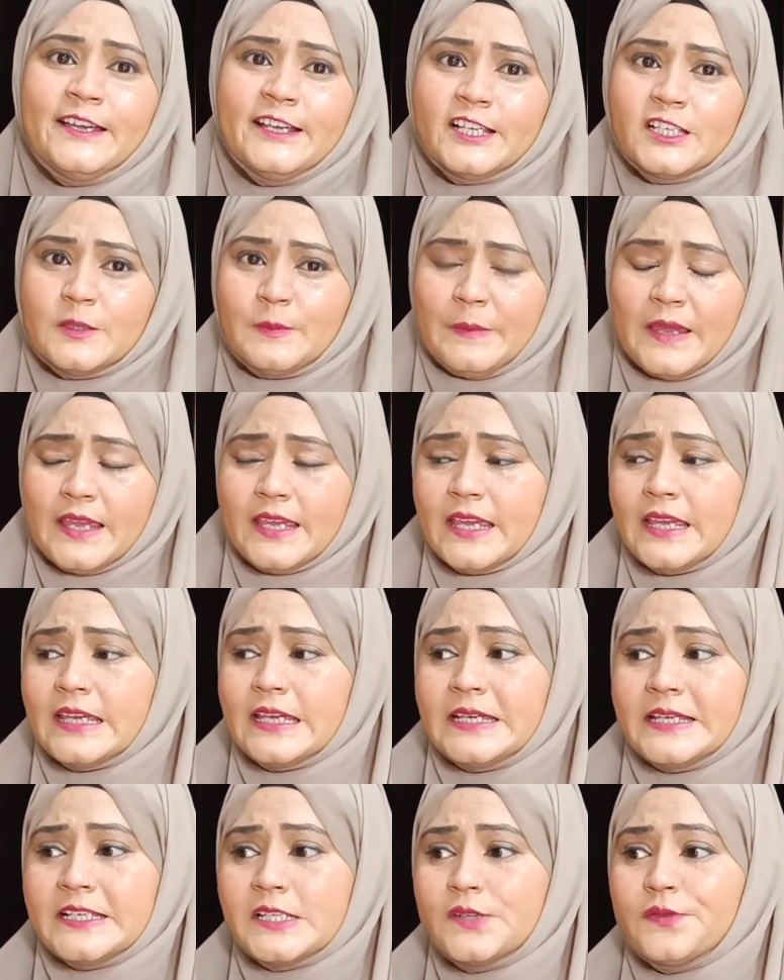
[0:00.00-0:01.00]
Speaking
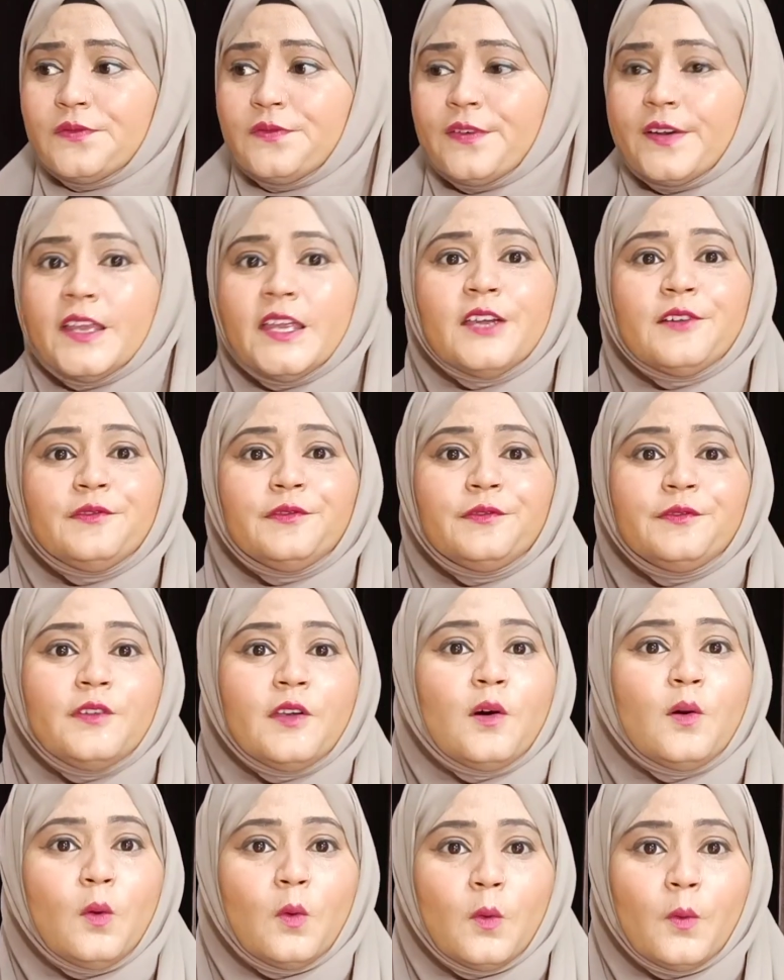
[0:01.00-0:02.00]
is free
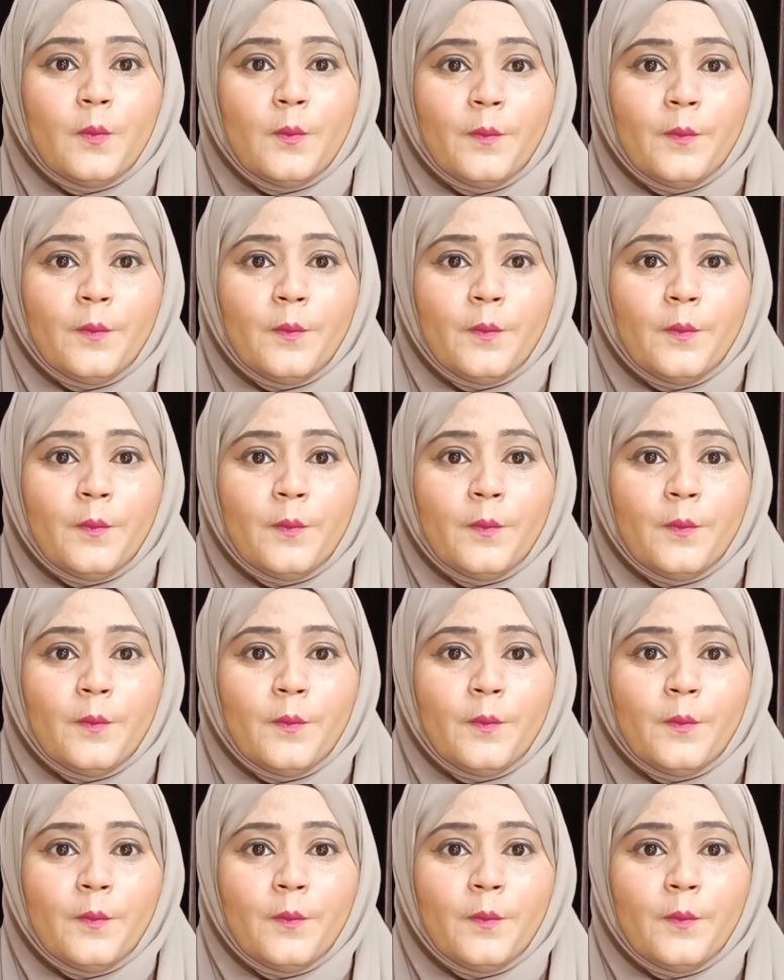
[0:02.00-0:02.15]
flow